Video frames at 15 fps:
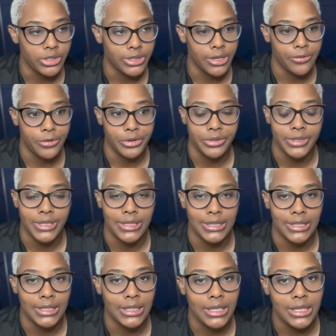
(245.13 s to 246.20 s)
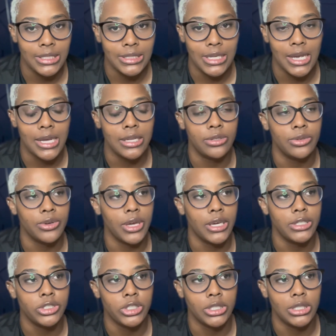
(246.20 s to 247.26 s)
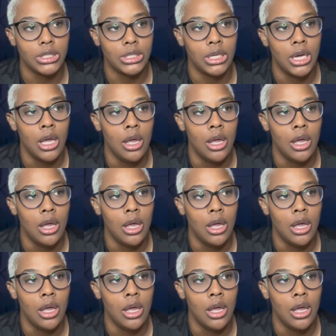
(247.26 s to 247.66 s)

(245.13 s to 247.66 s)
Say for instance, Atlanta is a hot location.